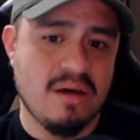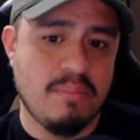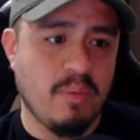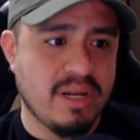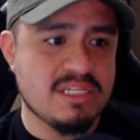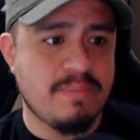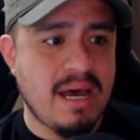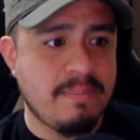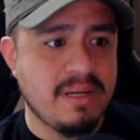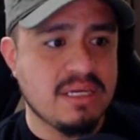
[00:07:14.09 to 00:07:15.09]
But what ends up
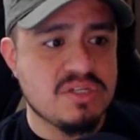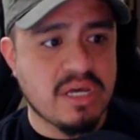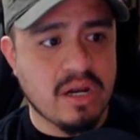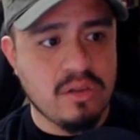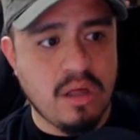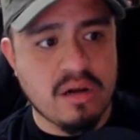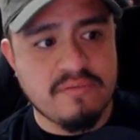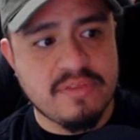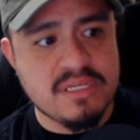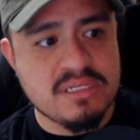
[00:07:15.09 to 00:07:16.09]
happening is you get a lot
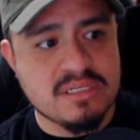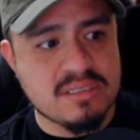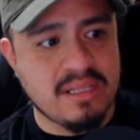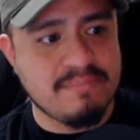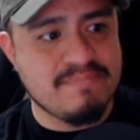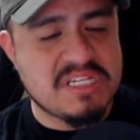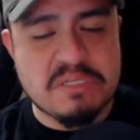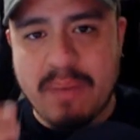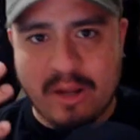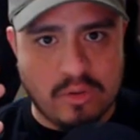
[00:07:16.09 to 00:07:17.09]
of these
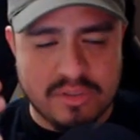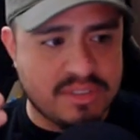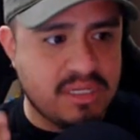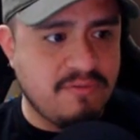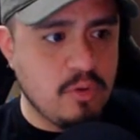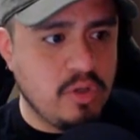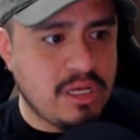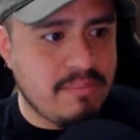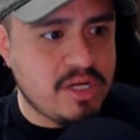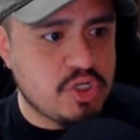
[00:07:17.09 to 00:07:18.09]
speckles. If you
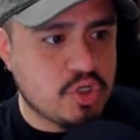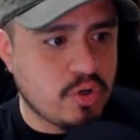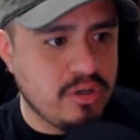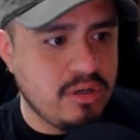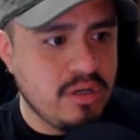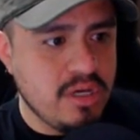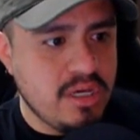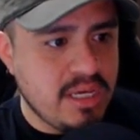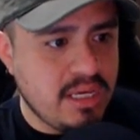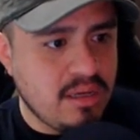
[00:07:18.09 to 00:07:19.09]
look at my shirt,
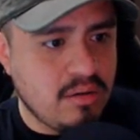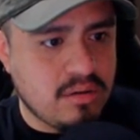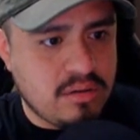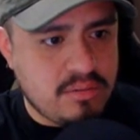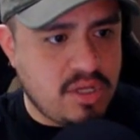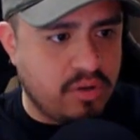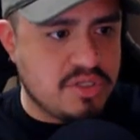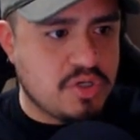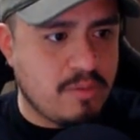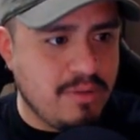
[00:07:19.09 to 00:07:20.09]
or here,
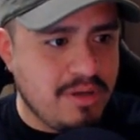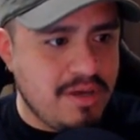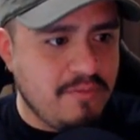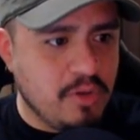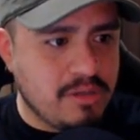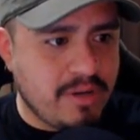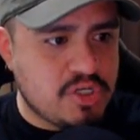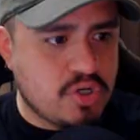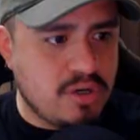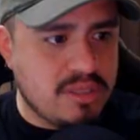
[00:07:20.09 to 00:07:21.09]
this arm. If you look at my
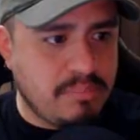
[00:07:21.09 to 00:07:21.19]
shirt,